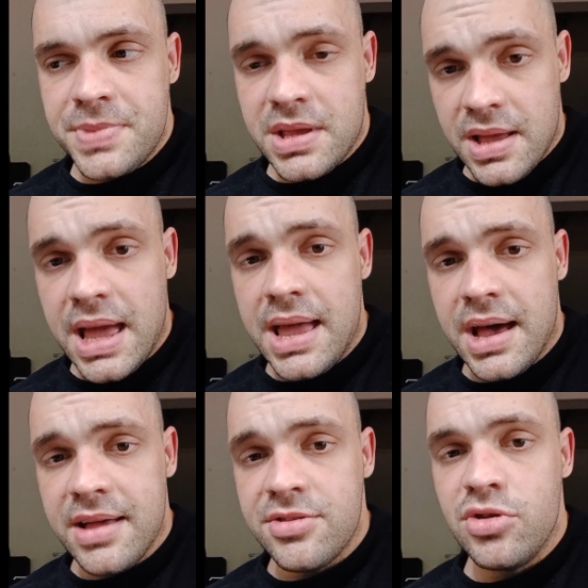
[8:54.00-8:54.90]
again
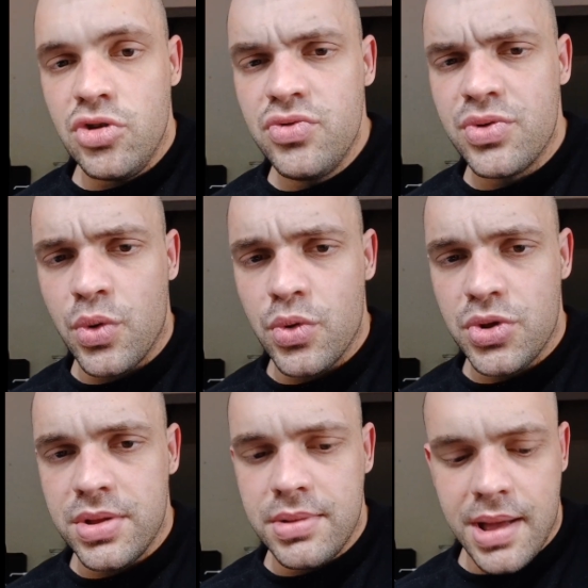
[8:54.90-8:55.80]
guys, use with
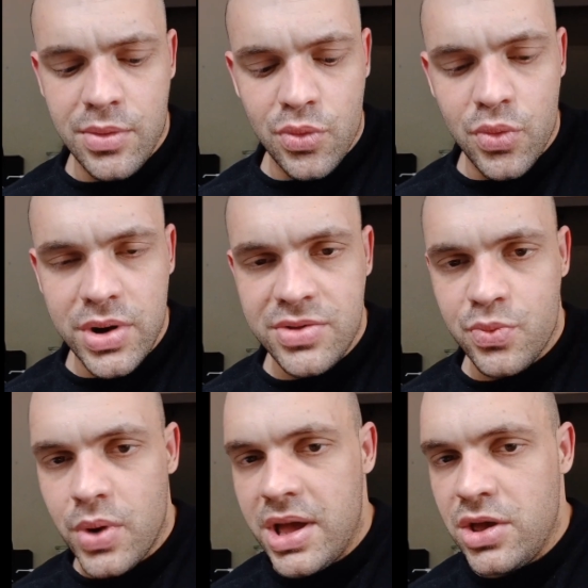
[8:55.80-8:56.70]
caution and always
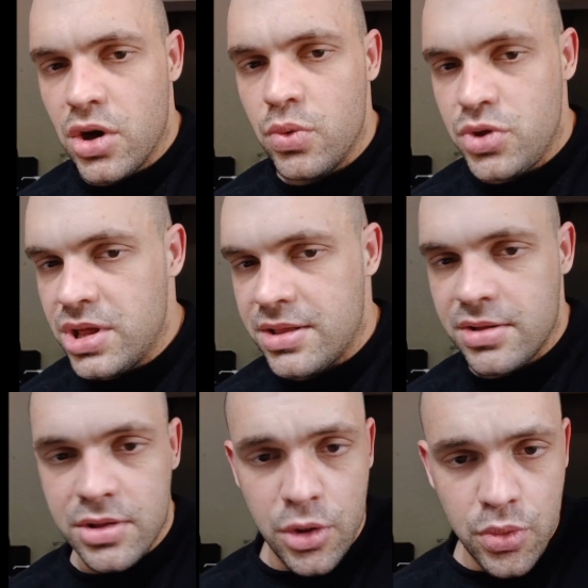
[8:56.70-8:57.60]
weigh your shit,
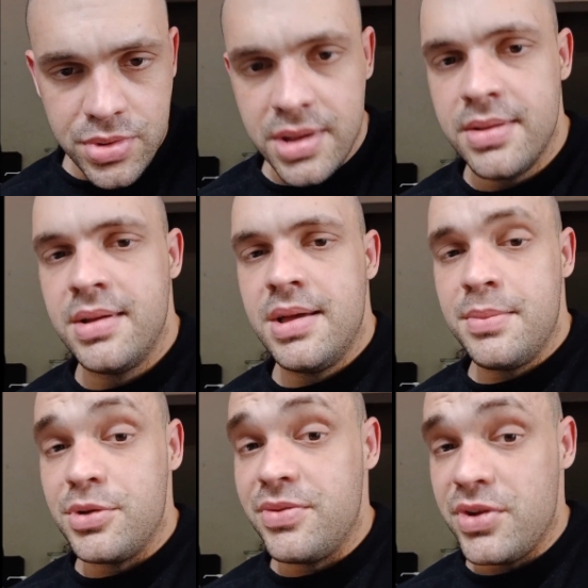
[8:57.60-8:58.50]
dude,
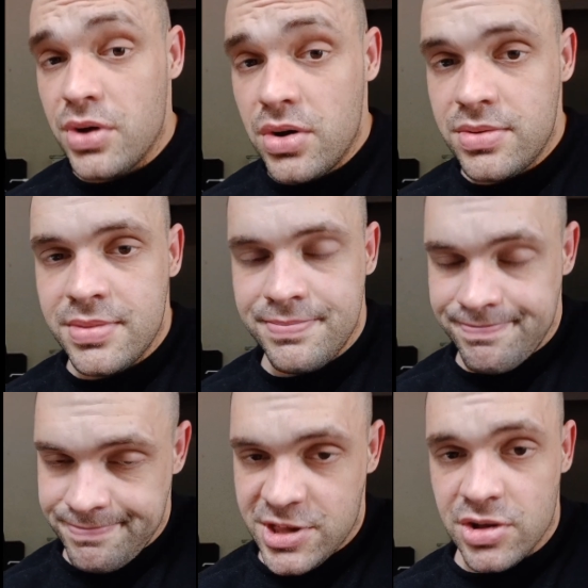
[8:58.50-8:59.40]
because if you don't, it's
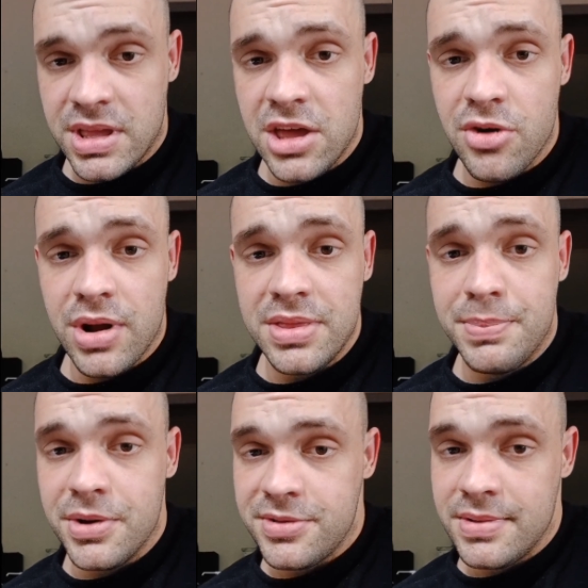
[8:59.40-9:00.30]
going to kick you around the
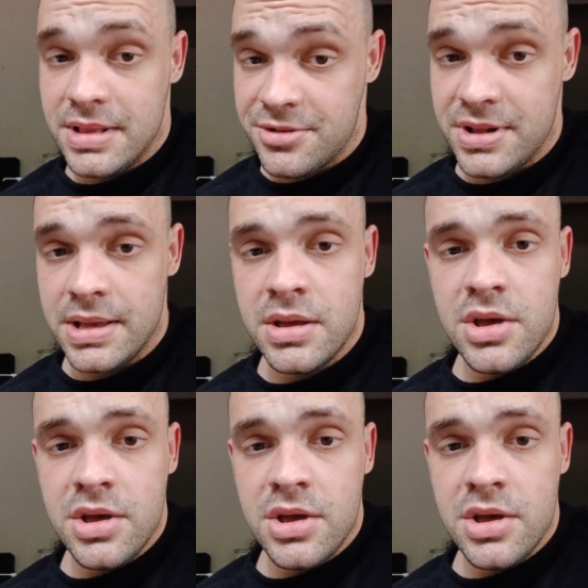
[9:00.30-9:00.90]
puss, literally.